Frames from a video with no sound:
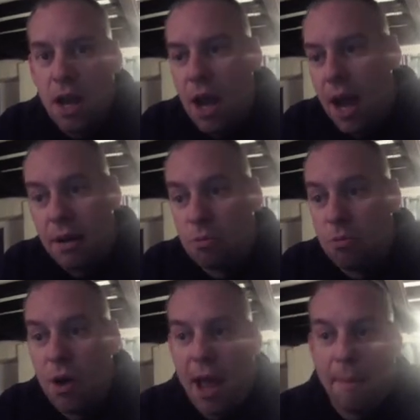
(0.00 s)
And I'm
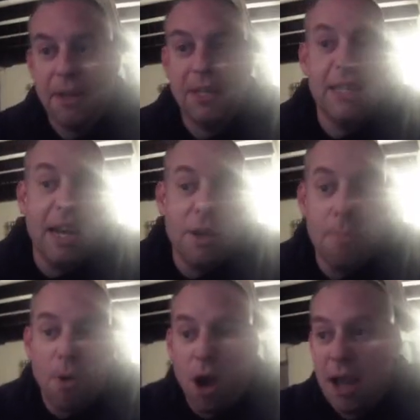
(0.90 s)
quite happy to tell you
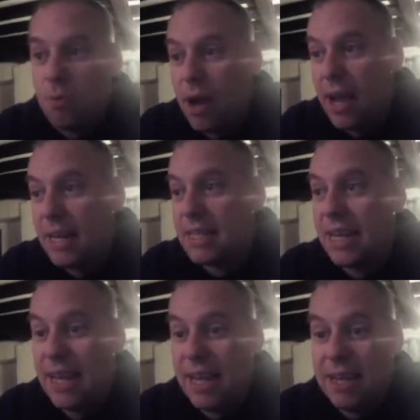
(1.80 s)
my weight
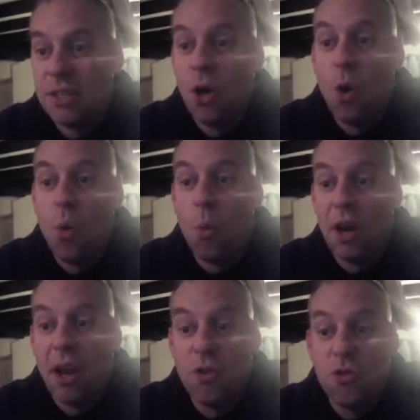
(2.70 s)
is
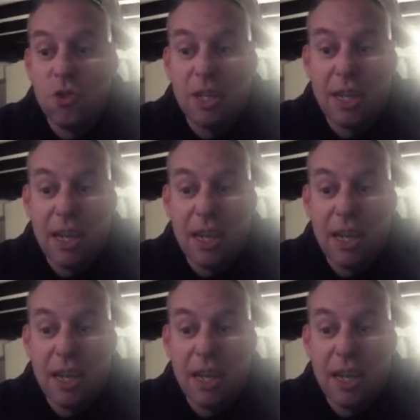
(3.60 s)
1,100